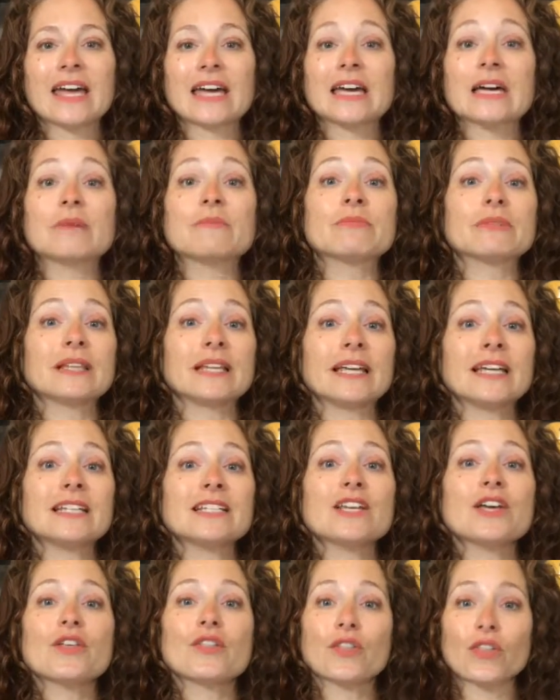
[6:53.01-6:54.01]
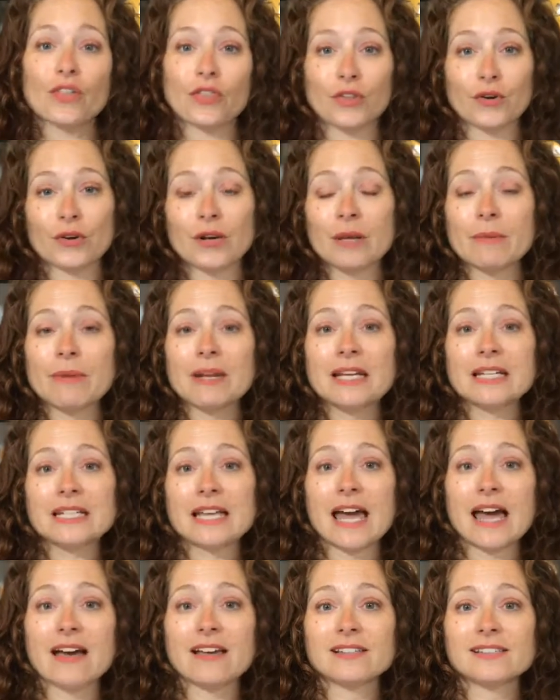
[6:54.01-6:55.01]
and complete the 30-minute
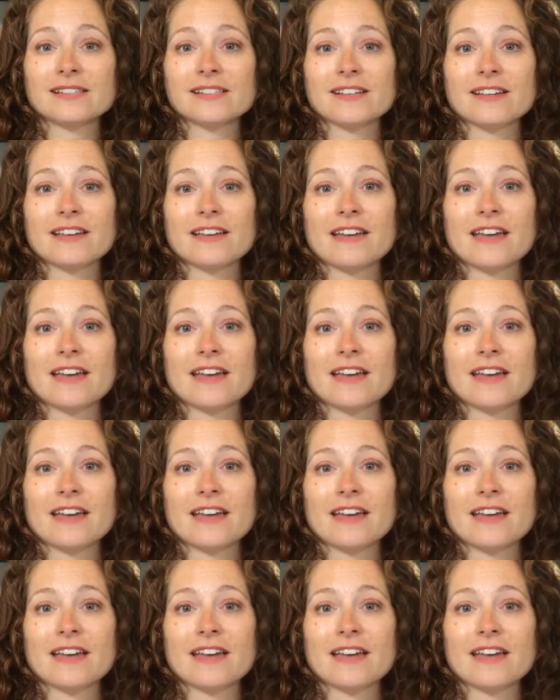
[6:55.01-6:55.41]
task,